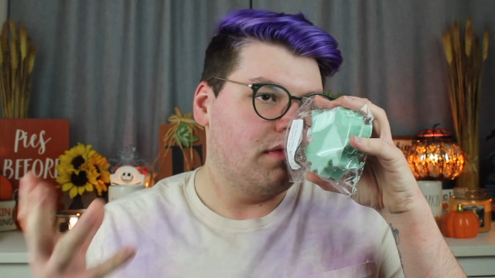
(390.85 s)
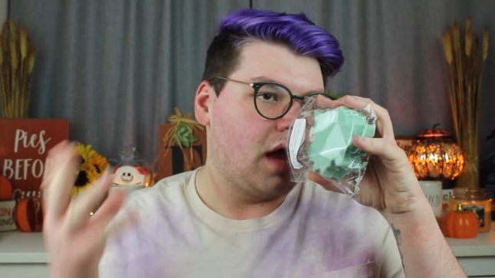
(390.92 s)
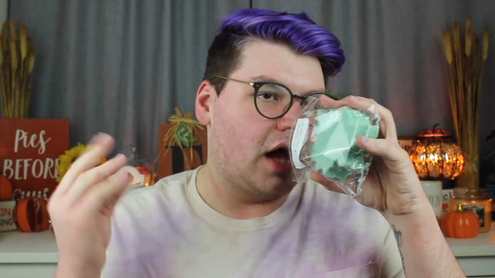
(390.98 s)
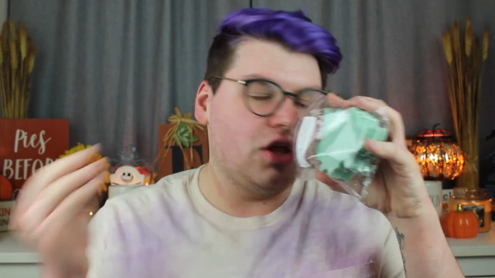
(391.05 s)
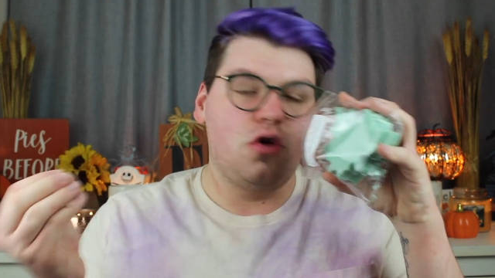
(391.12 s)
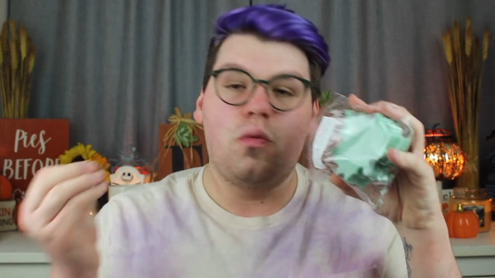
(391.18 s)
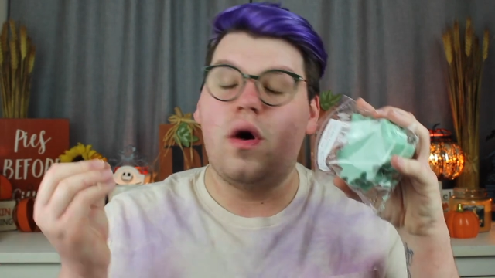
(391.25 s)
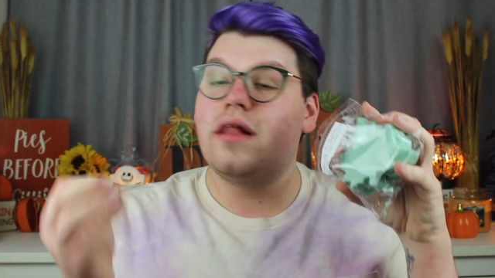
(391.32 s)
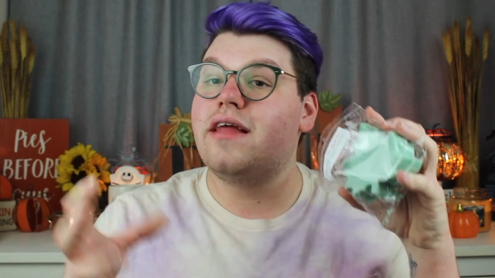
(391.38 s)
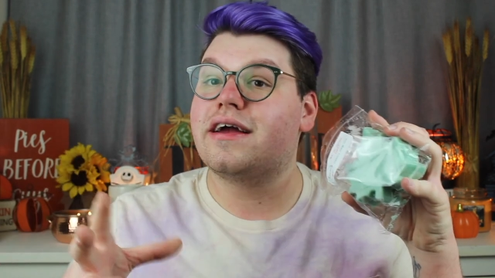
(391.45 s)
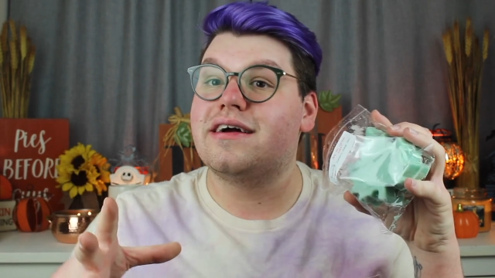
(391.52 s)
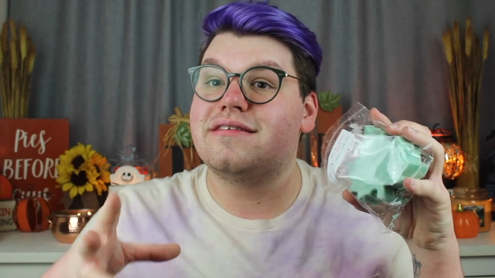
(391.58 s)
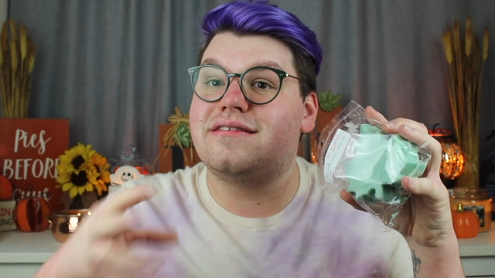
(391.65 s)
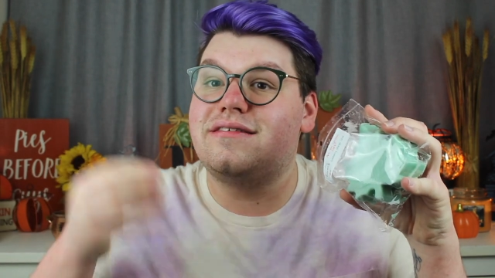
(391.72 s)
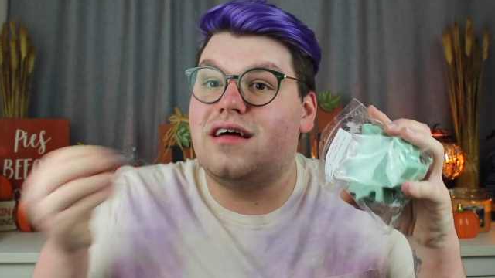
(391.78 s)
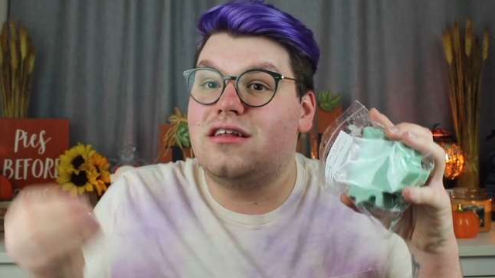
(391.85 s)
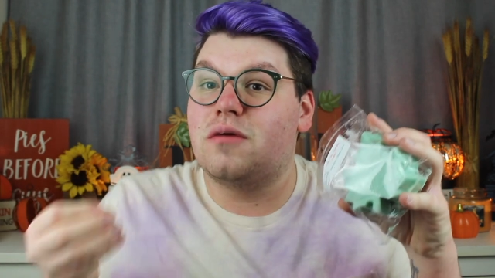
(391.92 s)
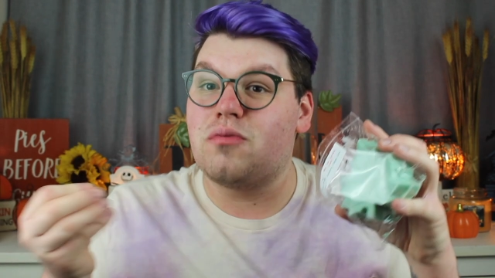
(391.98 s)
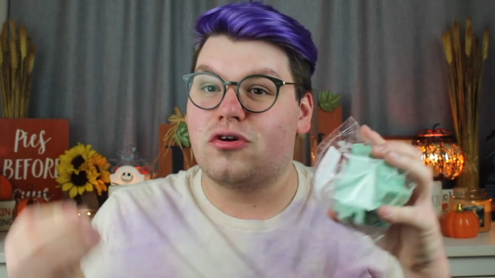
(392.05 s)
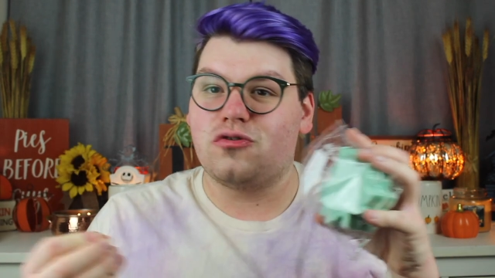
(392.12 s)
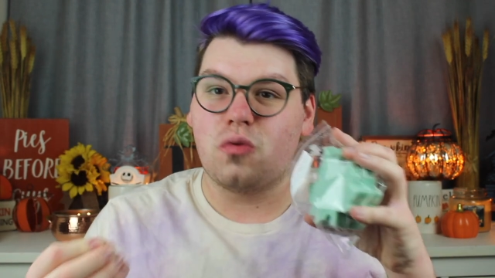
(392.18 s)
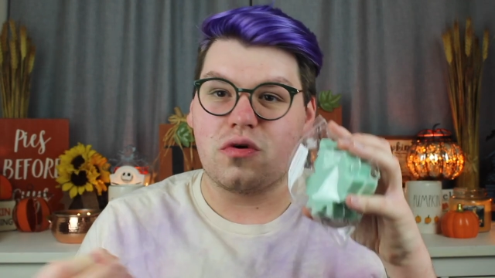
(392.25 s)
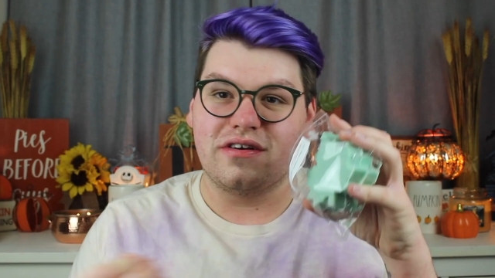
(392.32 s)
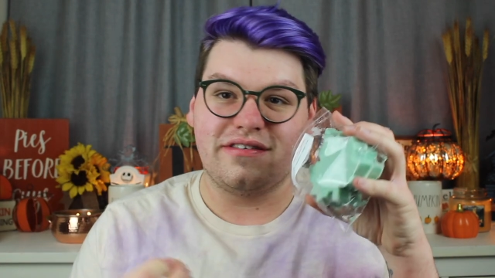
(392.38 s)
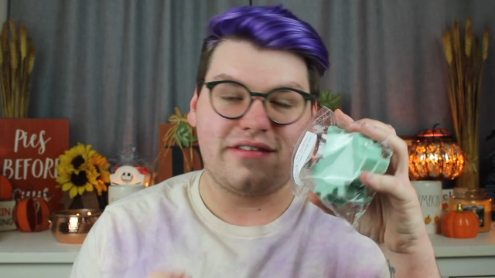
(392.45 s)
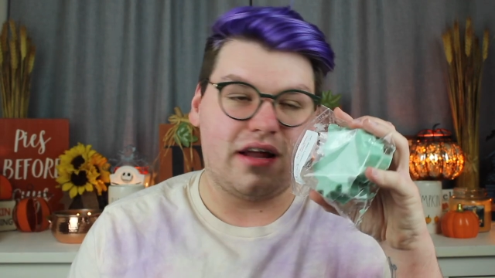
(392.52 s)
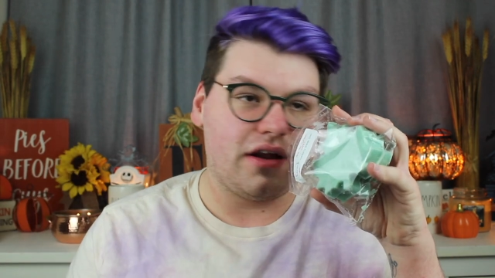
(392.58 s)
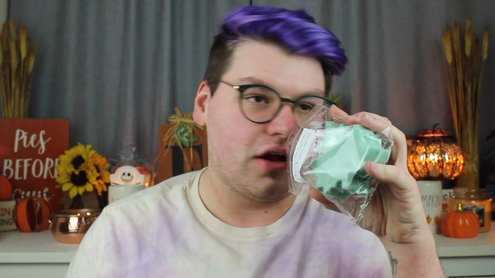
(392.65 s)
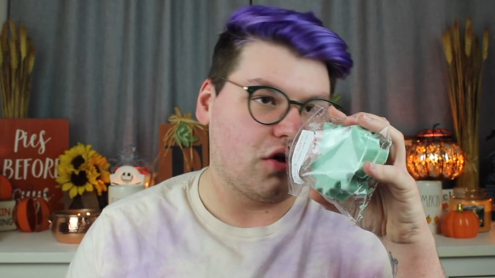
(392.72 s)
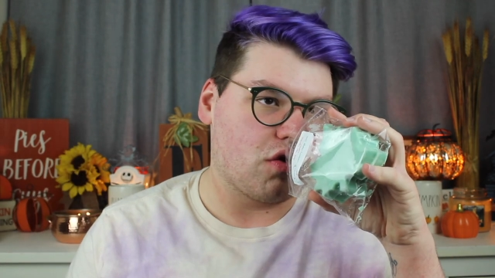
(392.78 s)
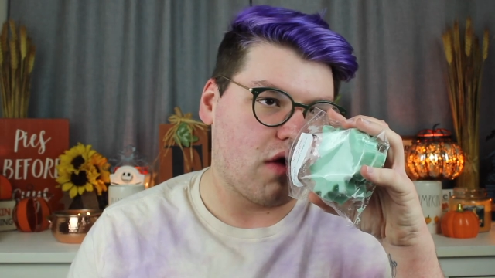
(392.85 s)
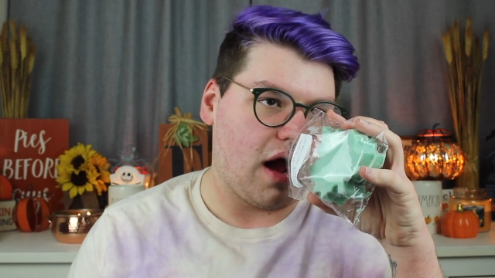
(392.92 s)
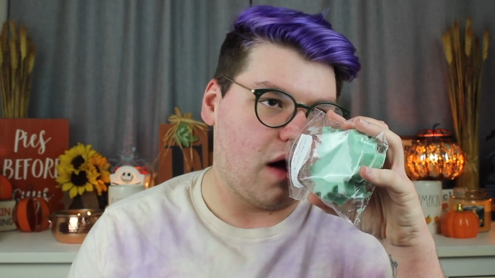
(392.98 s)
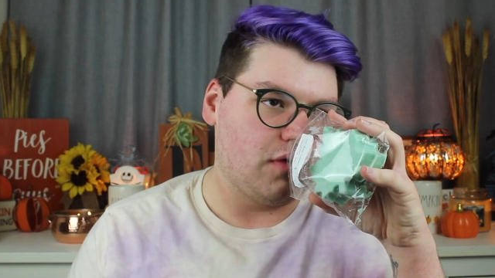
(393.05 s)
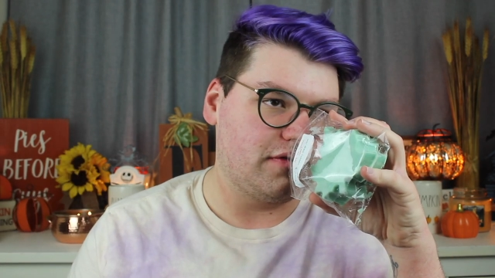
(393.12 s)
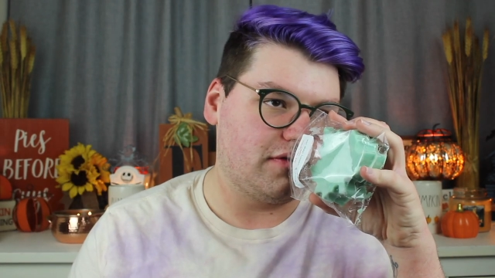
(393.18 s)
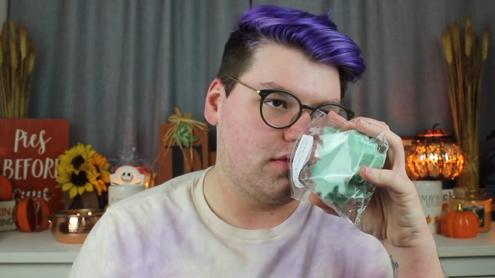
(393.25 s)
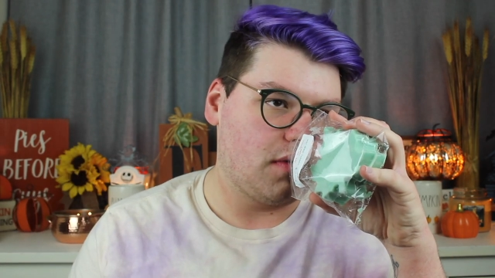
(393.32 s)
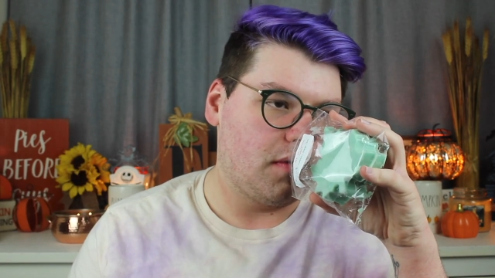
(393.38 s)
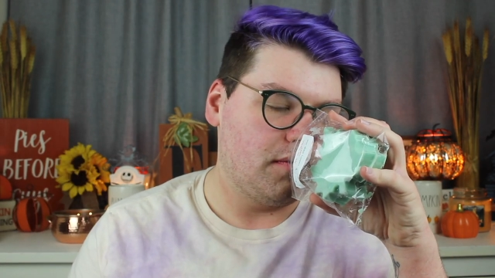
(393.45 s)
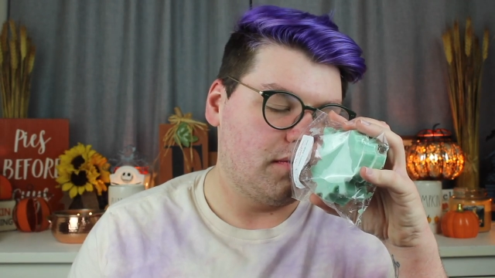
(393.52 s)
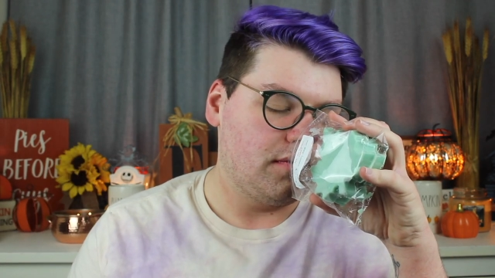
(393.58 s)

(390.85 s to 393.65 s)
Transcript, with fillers: and you want like a celebratory scent in your house.